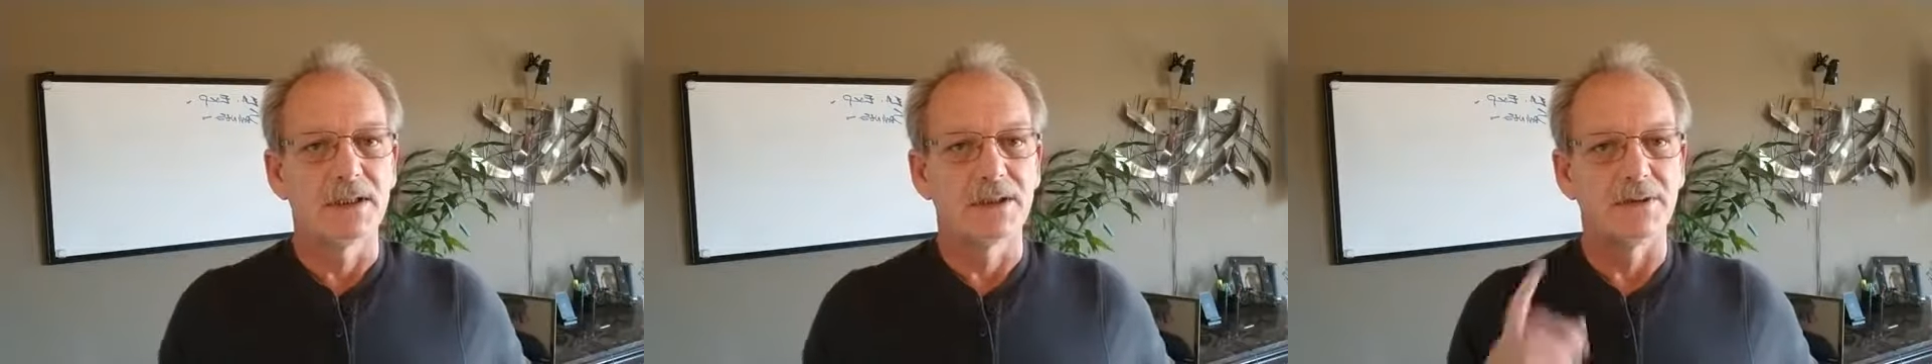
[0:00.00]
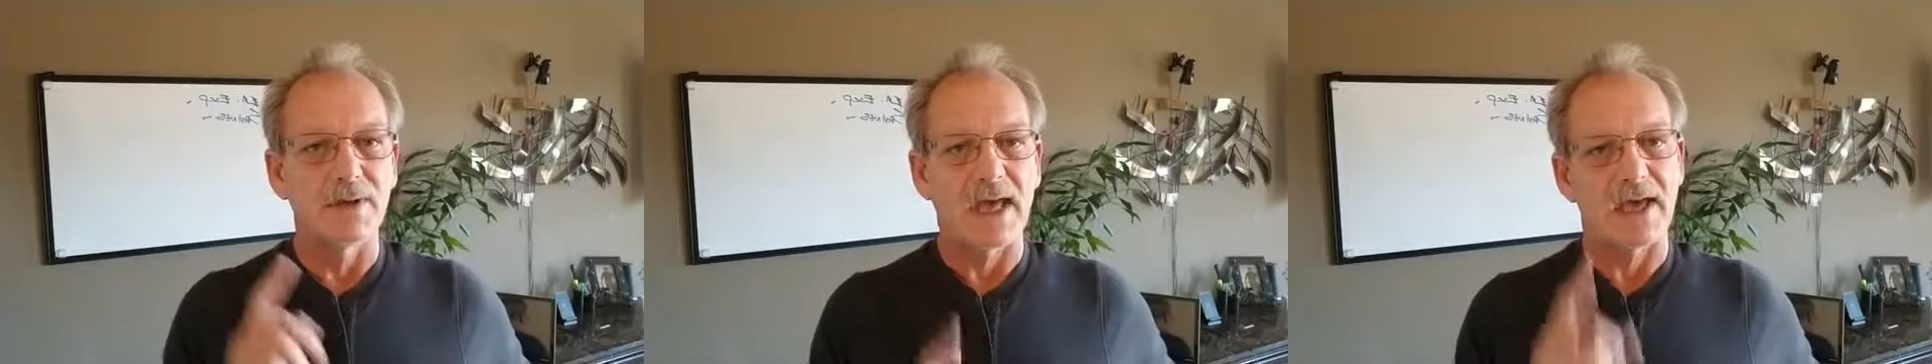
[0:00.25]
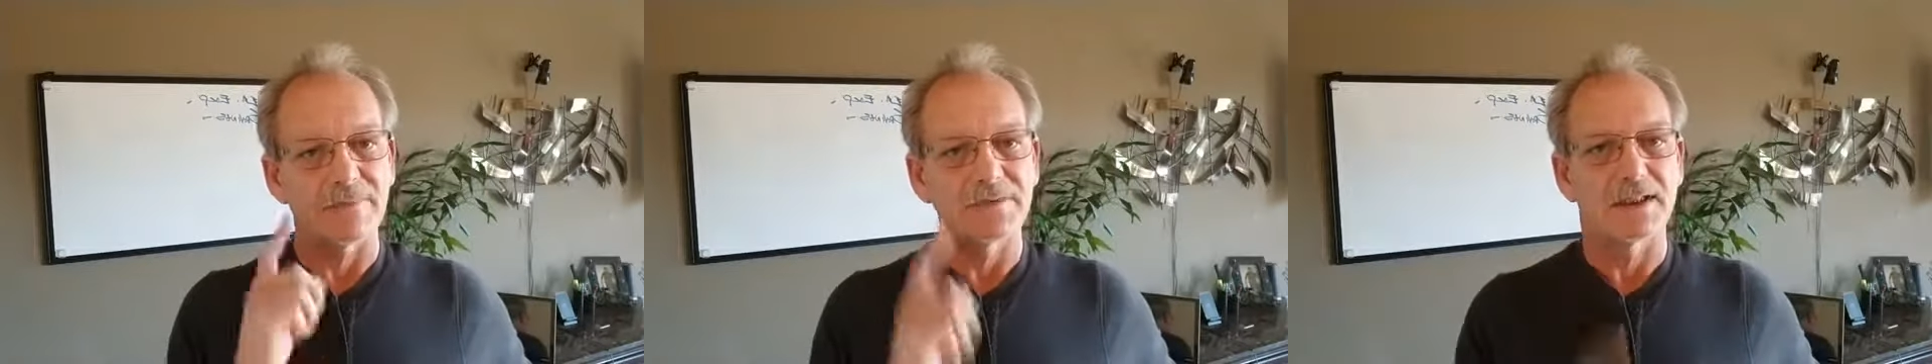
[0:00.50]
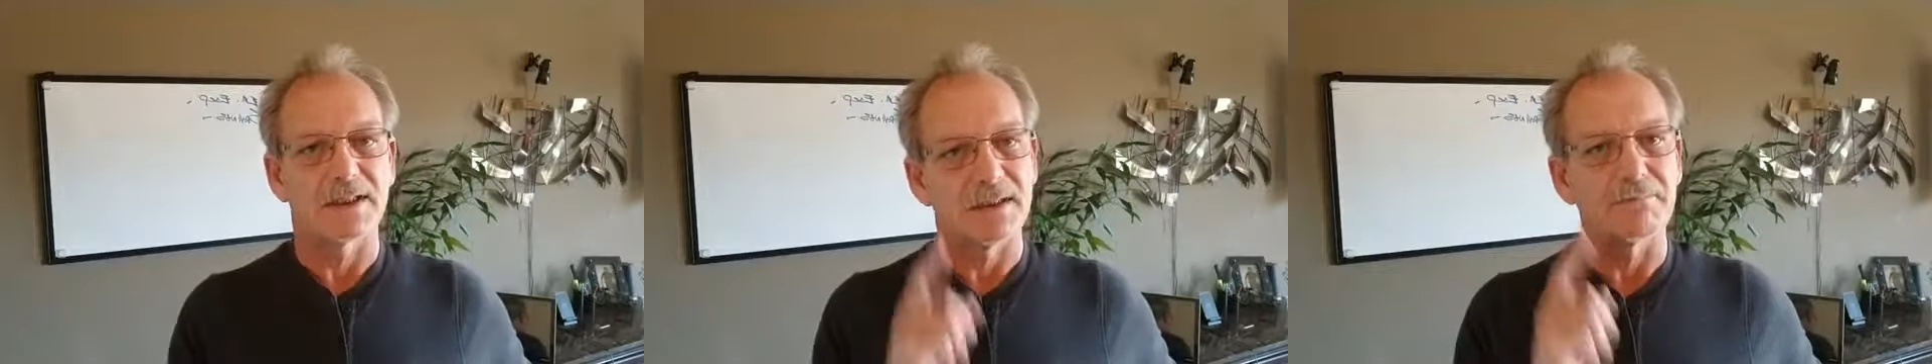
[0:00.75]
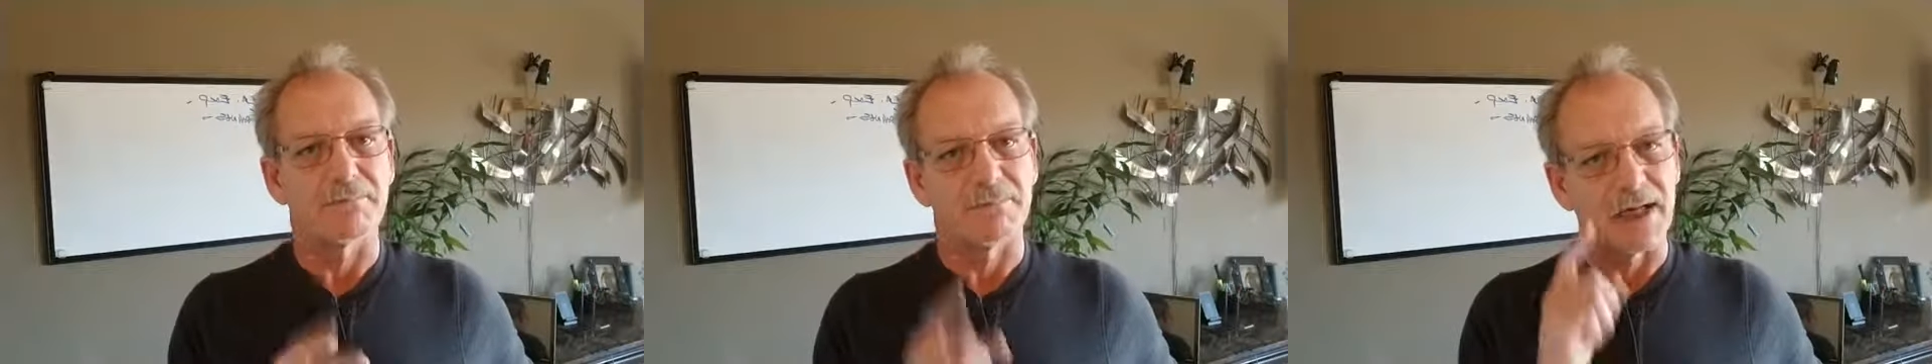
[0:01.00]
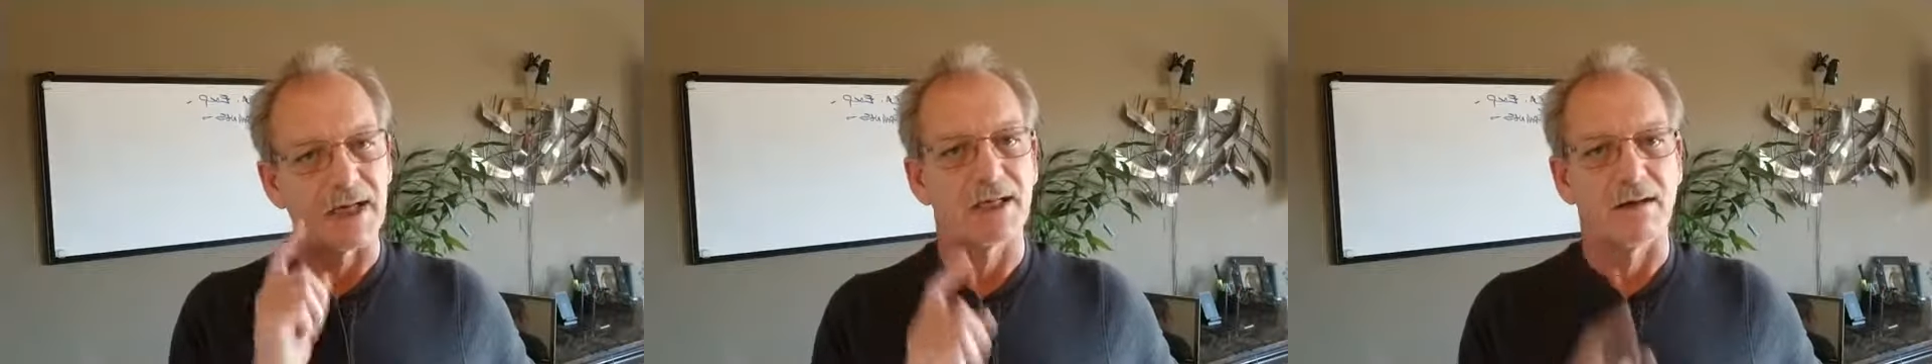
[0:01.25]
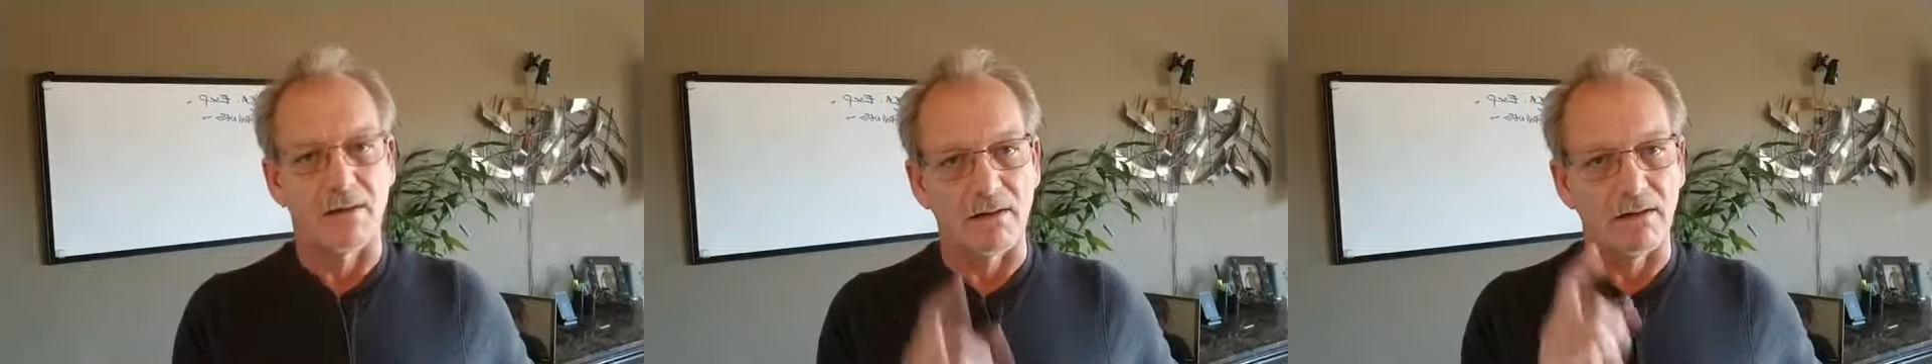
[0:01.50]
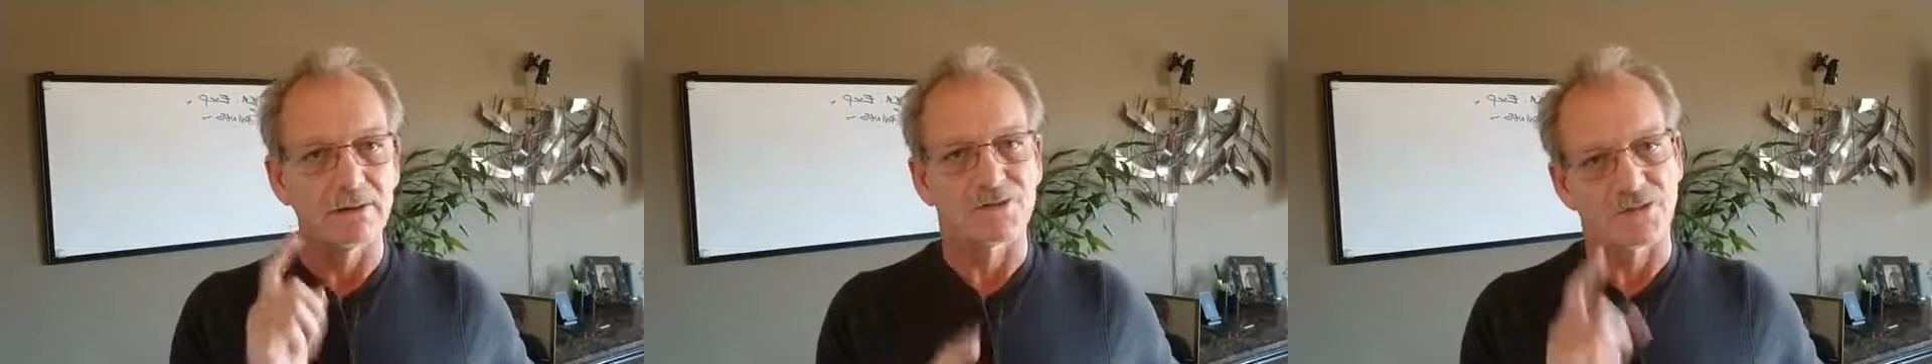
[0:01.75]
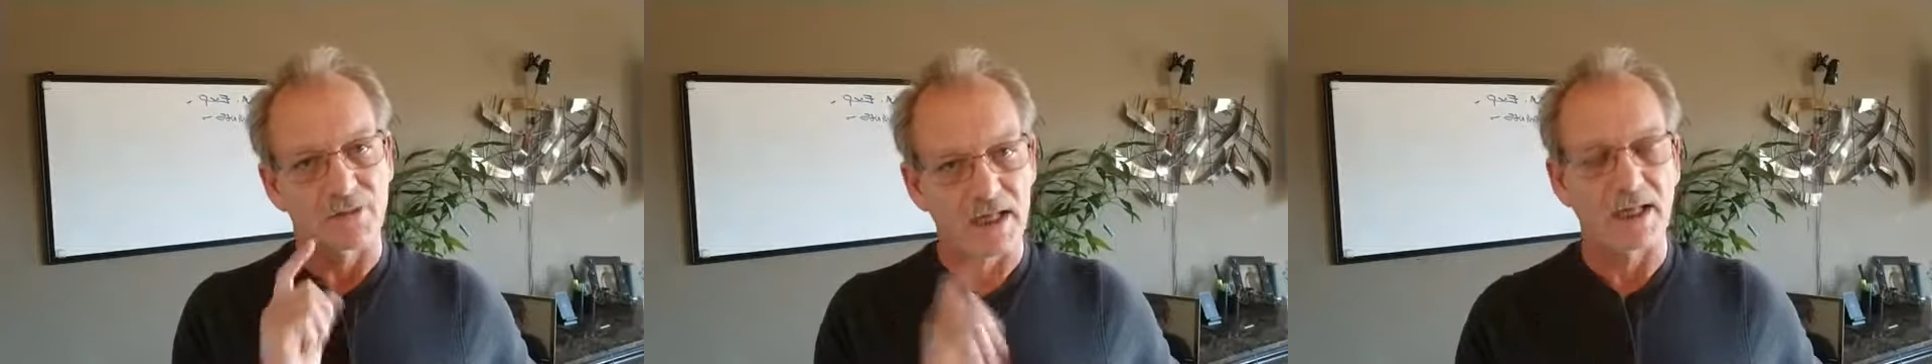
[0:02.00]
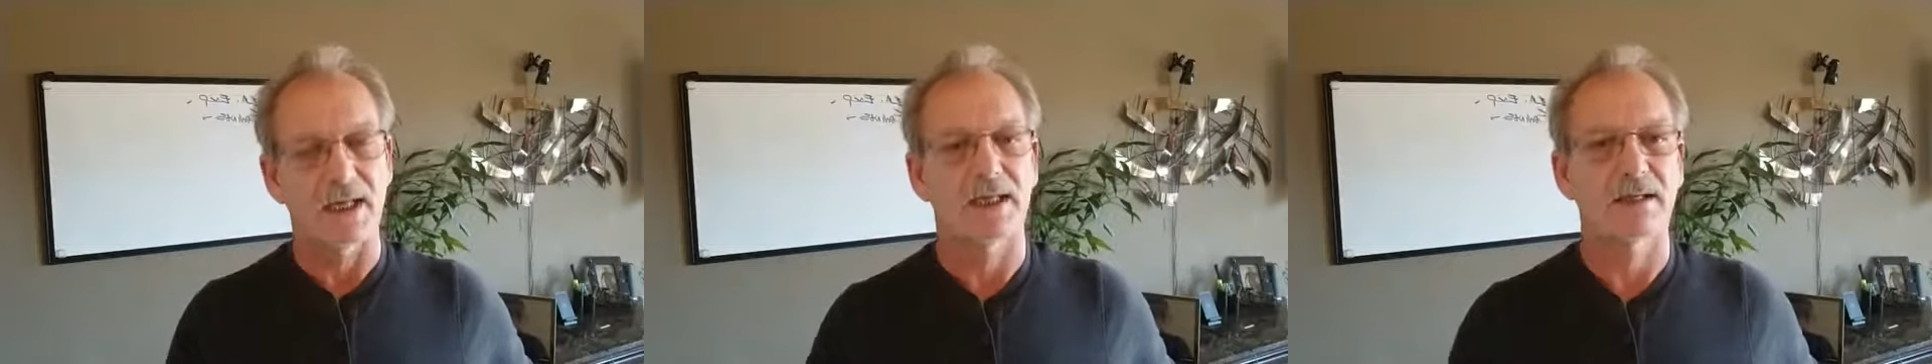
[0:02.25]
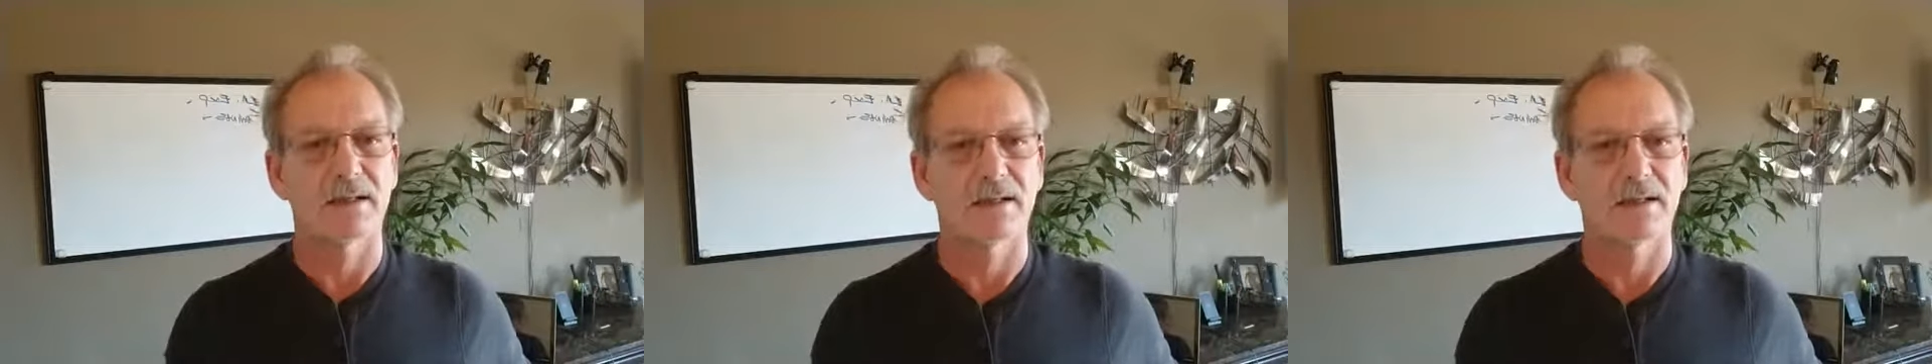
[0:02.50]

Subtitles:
you have to get back on track.